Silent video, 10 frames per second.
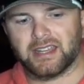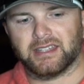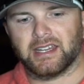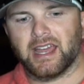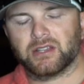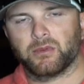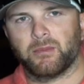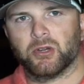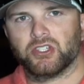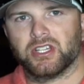and then as we
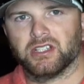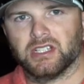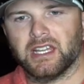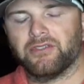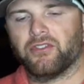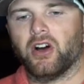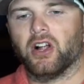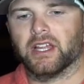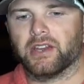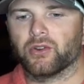push into the late
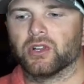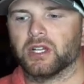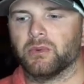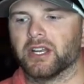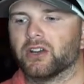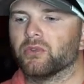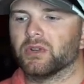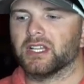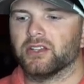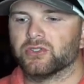fall and early winter,
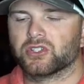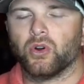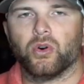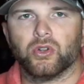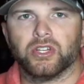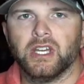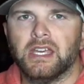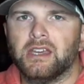really those cold